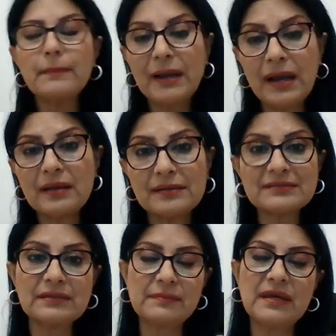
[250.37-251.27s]
but it
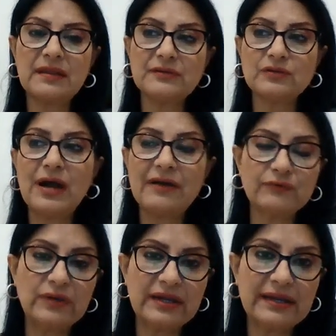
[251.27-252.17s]
doesn't mean that you have
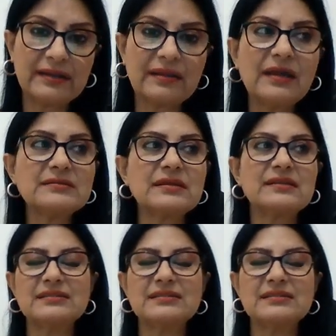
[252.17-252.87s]
to neglect things it